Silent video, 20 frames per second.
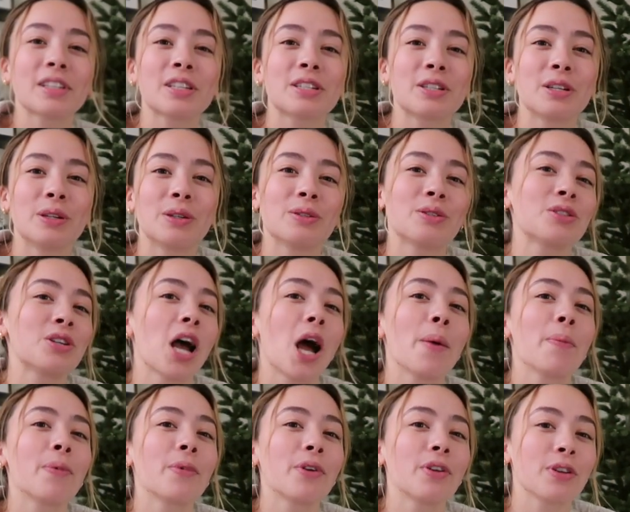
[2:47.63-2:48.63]
So
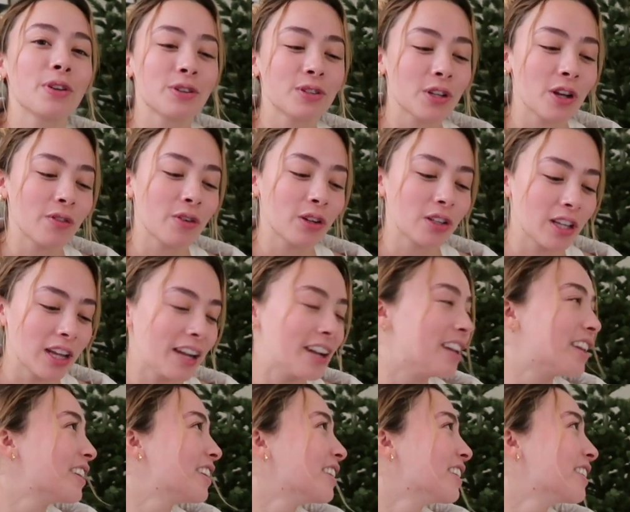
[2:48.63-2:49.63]
shop your stuff online.
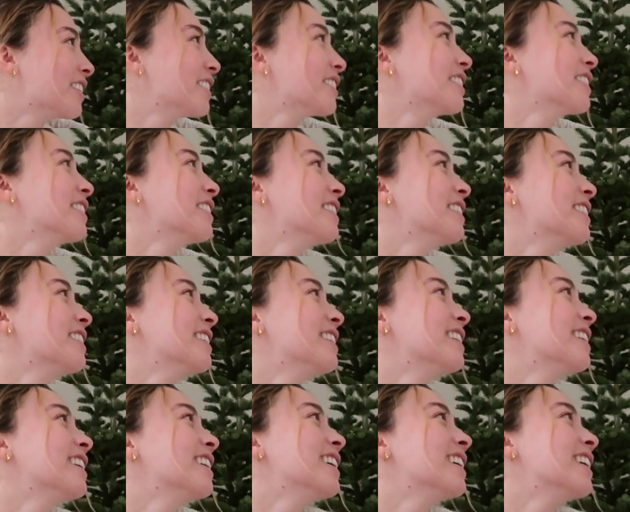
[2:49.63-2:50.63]

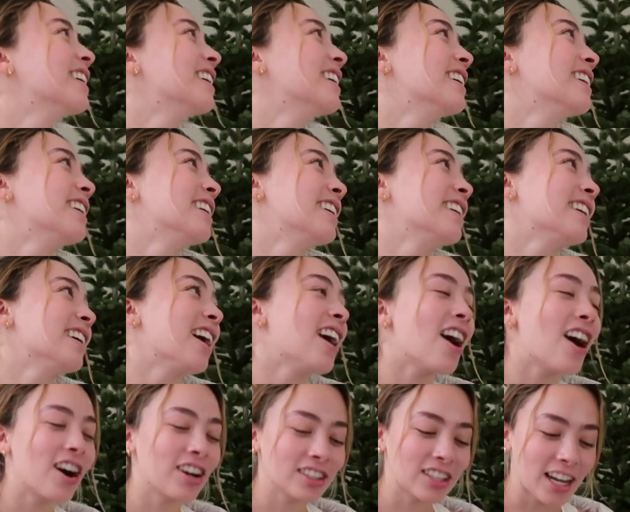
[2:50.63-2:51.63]
So online.
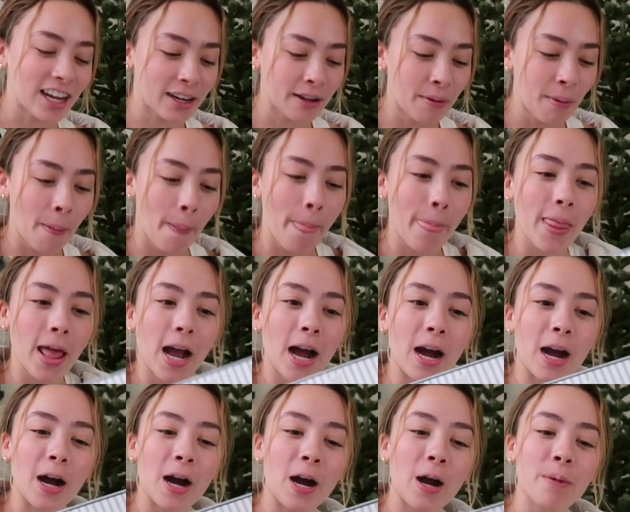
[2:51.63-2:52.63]
Online.
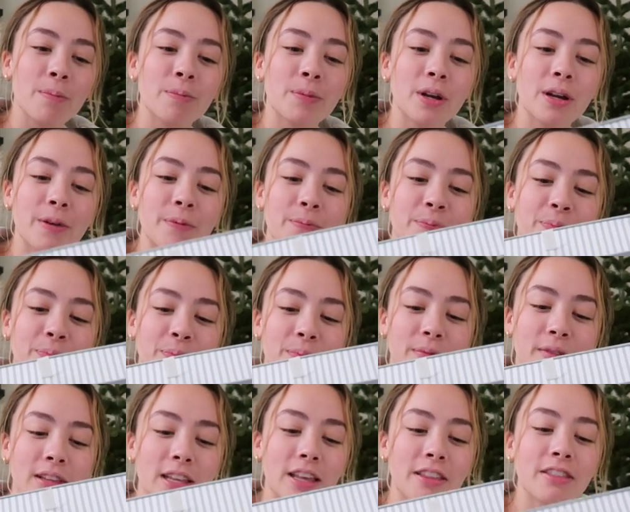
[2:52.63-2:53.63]
Um,
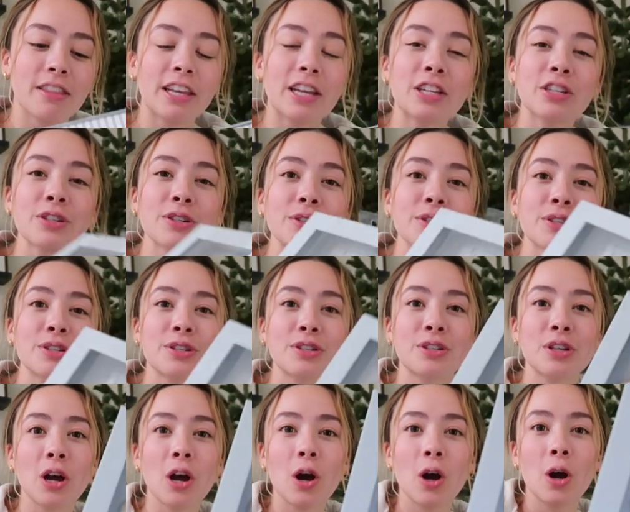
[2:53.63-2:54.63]
these are
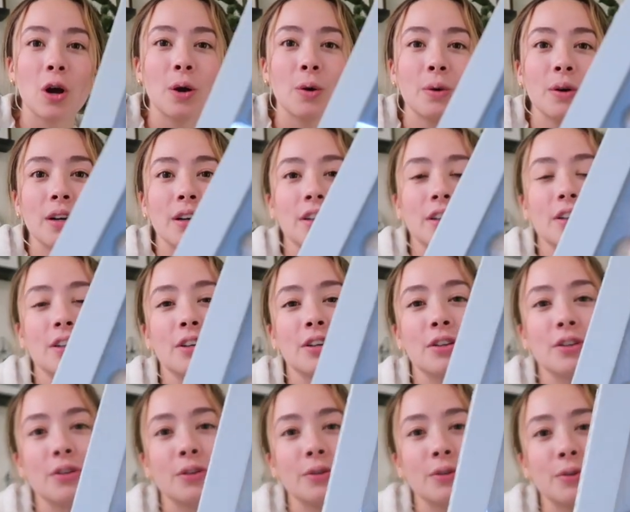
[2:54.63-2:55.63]
so
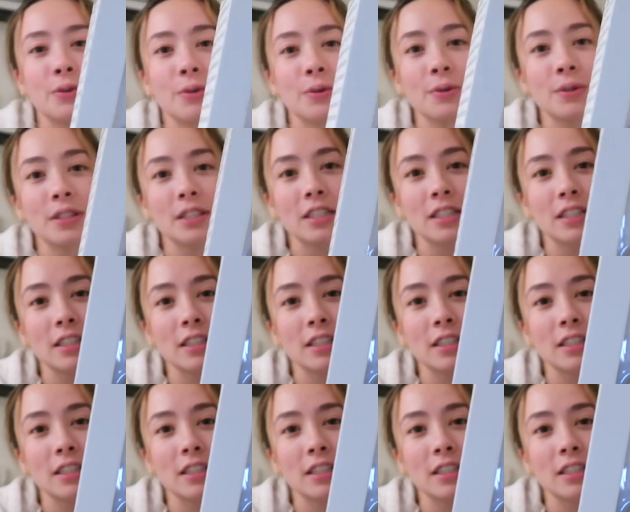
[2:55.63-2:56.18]
cute.